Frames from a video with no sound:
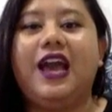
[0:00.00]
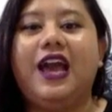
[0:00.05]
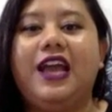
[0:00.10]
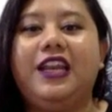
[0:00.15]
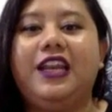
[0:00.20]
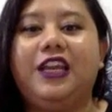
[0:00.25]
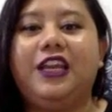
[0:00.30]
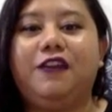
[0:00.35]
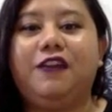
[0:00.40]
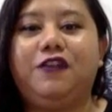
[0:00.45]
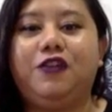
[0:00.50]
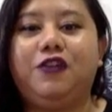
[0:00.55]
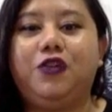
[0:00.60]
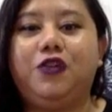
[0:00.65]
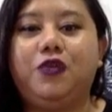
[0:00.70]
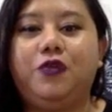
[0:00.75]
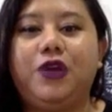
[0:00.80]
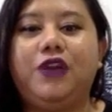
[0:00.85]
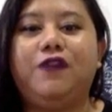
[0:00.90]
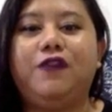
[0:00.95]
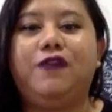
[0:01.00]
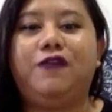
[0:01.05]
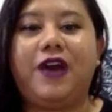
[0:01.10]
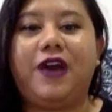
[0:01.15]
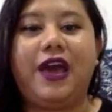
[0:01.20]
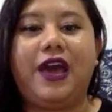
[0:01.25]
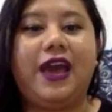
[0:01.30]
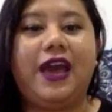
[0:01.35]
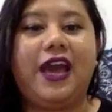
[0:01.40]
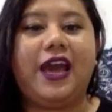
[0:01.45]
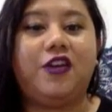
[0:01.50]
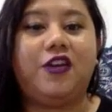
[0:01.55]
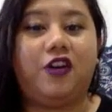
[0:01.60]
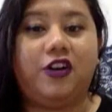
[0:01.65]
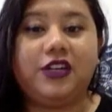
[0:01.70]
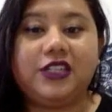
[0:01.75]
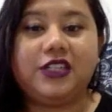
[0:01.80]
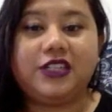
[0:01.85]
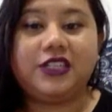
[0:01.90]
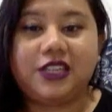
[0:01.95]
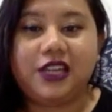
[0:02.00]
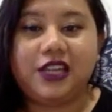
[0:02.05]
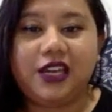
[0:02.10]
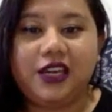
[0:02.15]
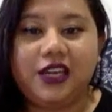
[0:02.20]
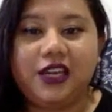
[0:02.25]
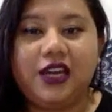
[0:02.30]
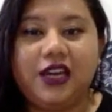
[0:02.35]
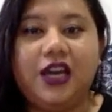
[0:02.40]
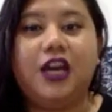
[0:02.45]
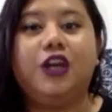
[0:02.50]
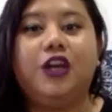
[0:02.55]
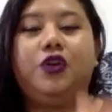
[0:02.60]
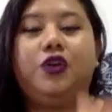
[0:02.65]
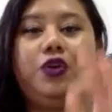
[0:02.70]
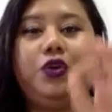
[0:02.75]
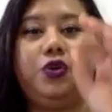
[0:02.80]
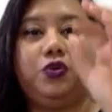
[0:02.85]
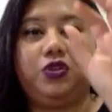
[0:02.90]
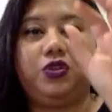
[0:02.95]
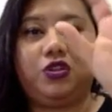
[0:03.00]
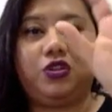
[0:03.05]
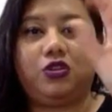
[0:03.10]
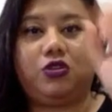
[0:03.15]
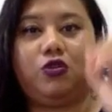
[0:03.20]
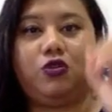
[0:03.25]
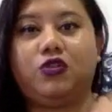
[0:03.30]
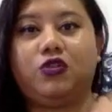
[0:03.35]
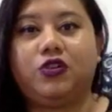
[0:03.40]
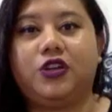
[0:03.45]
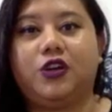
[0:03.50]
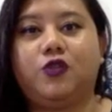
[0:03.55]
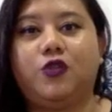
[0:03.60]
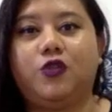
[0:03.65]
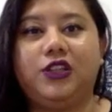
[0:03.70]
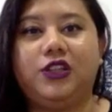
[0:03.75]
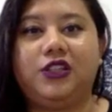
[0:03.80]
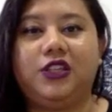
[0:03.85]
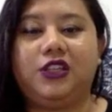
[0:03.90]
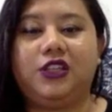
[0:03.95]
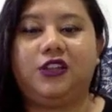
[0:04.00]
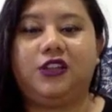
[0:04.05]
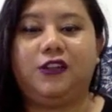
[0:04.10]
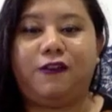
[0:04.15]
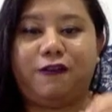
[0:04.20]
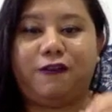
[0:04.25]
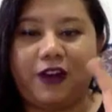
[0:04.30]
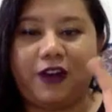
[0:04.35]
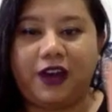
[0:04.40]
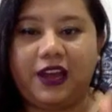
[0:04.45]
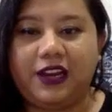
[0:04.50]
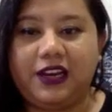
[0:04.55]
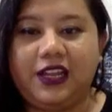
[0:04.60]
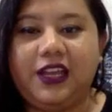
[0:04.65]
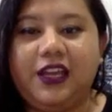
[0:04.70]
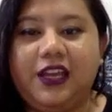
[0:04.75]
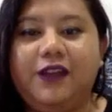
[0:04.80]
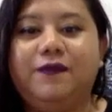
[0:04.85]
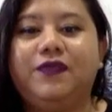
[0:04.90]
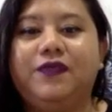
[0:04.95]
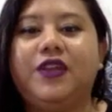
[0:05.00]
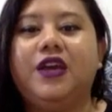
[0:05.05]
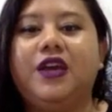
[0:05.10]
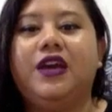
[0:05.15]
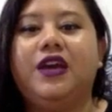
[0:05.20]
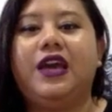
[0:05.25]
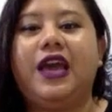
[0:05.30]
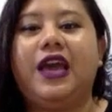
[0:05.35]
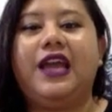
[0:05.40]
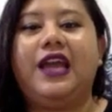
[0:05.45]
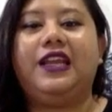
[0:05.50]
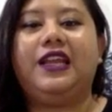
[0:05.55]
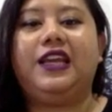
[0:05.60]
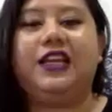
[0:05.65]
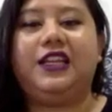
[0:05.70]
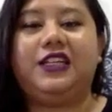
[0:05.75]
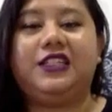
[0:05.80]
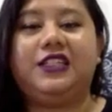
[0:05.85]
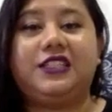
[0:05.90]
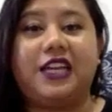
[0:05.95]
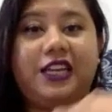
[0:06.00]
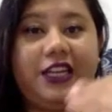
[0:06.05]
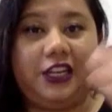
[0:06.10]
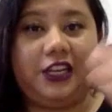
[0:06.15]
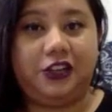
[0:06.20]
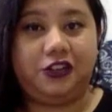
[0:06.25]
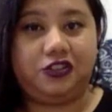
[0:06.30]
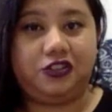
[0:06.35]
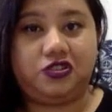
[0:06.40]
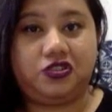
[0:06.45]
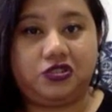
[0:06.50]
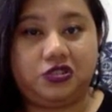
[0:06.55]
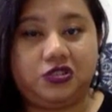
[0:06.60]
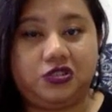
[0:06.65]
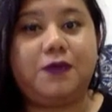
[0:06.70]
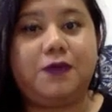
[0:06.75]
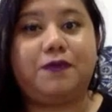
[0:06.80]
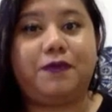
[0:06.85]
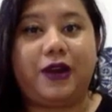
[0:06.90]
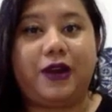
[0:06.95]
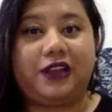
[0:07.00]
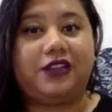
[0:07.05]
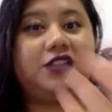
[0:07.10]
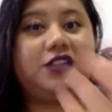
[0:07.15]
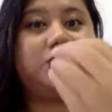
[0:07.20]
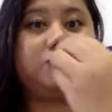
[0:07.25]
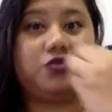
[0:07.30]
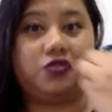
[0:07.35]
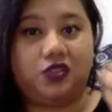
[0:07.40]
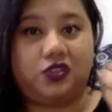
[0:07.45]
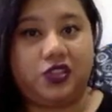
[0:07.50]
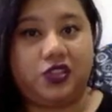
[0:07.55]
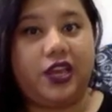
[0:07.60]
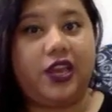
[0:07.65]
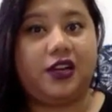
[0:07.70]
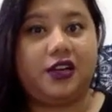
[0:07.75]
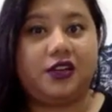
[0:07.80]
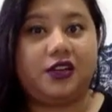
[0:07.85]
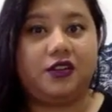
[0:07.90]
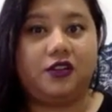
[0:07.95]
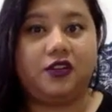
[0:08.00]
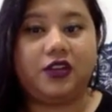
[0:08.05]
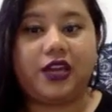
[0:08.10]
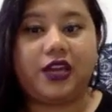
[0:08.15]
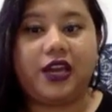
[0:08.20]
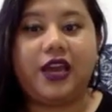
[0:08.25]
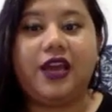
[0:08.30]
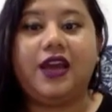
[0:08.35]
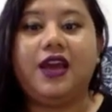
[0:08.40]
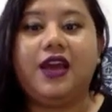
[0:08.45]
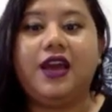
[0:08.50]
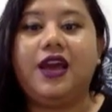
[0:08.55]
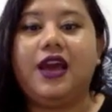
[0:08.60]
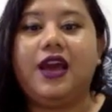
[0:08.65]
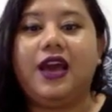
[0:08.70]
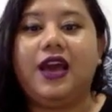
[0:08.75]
and if you do it fair and honestly, you took the quantity fairly, and it is an industry practice to take, okay?